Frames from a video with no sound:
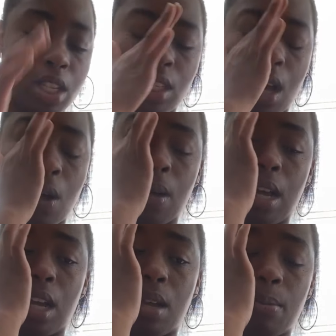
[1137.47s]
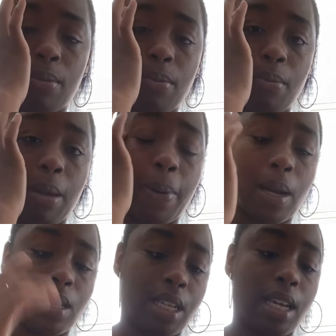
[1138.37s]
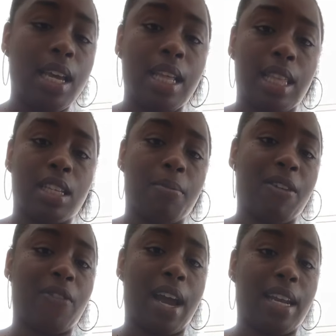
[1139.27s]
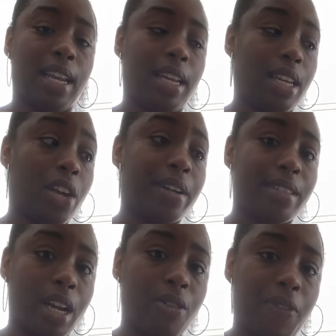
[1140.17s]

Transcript: so um me personally this could be finding yourself